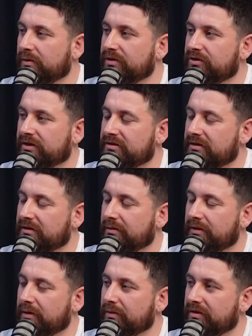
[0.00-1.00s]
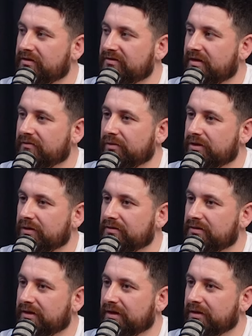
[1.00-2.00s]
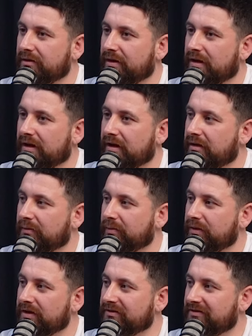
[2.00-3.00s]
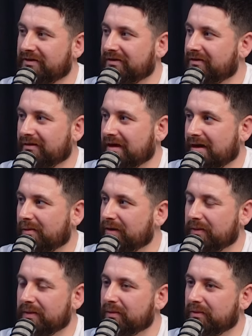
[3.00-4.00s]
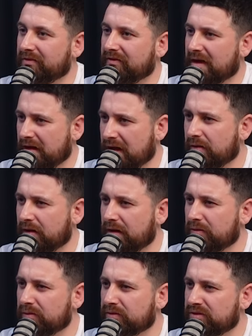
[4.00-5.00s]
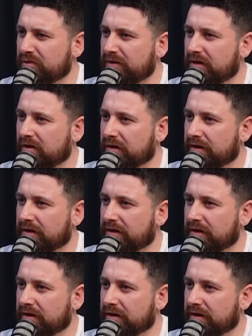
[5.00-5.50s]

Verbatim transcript: interesting though, isn't it, with the steroid use and then you getting it? Because how many people do, how old was you when you got